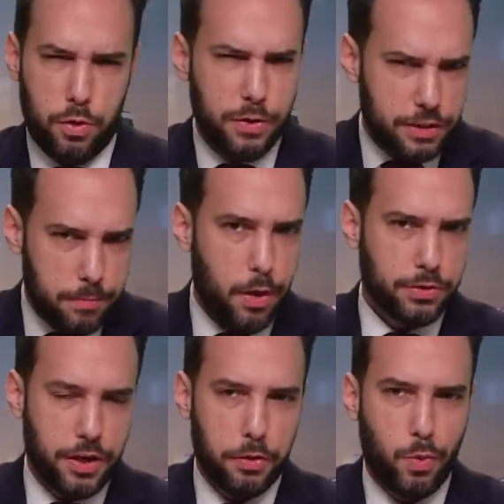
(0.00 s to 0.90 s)
The reason
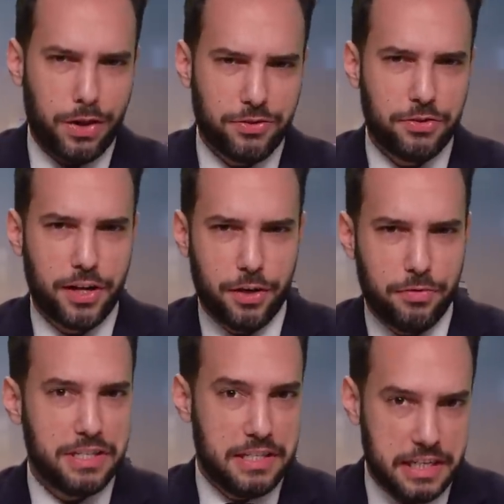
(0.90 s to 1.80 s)
most other Western
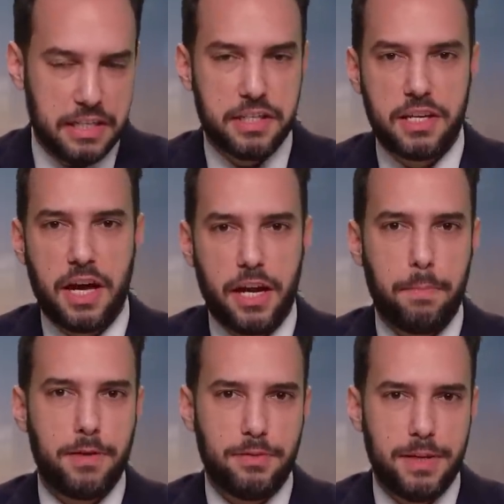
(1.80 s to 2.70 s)
countries didn't sign
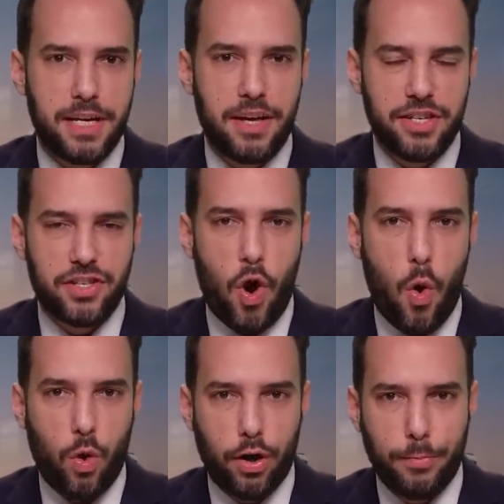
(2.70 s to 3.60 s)
up is because it's a
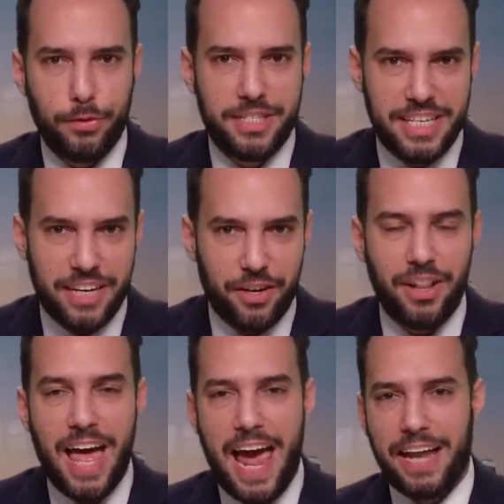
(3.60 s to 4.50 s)
horrible
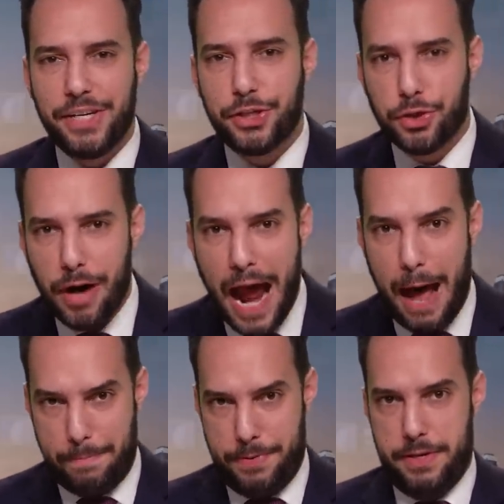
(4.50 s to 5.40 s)
deal and a
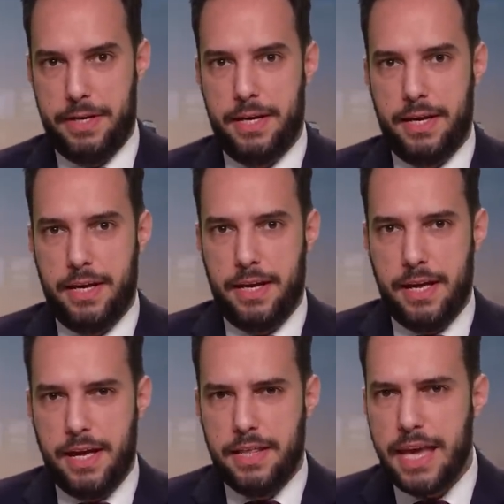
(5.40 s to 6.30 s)
trap.
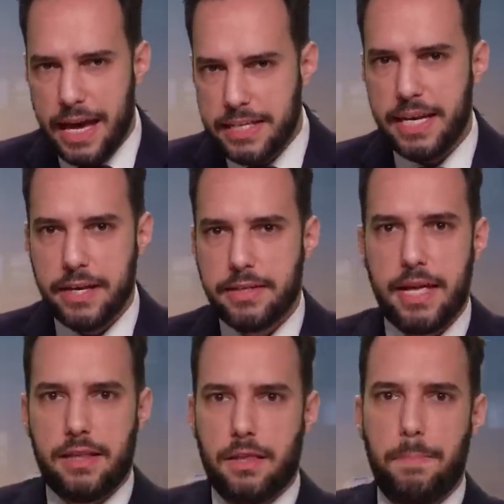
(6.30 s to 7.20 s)
The idea is
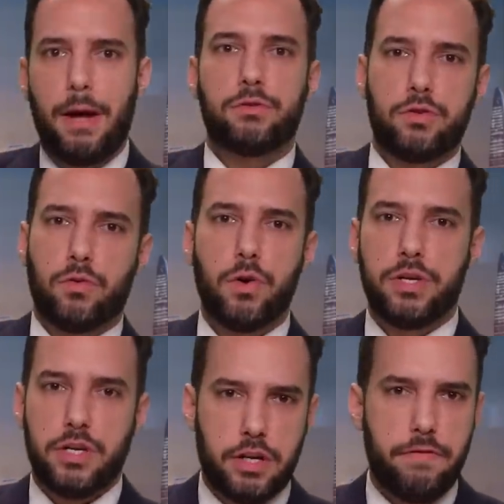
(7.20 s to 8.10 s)
that the Belt and Road
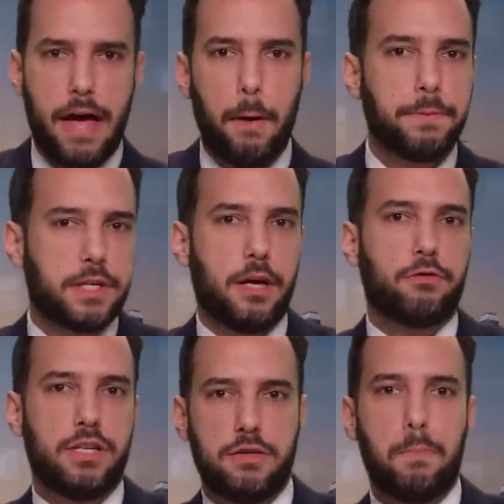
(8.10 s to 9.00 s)
Initiative helps
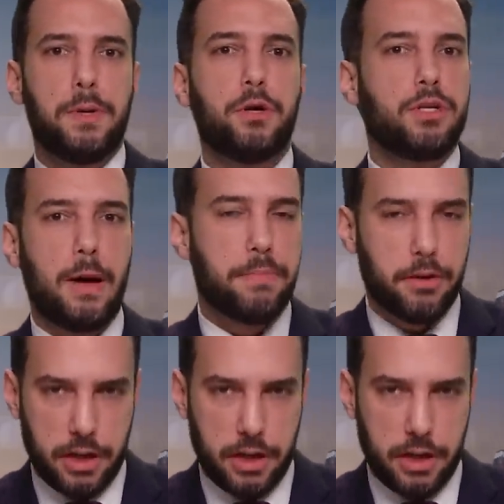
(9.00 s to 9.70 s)
countries build up their